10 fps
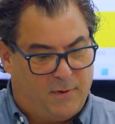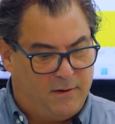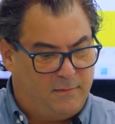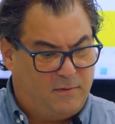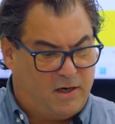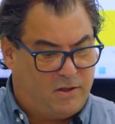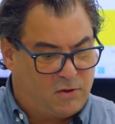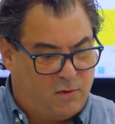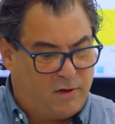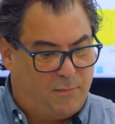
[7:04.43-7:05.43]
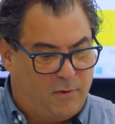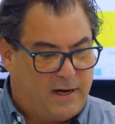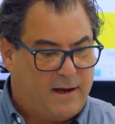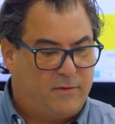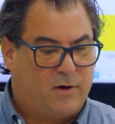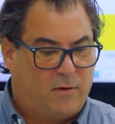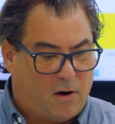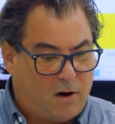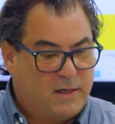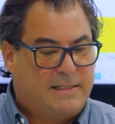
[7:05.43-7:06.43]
but I just wanted to point out there are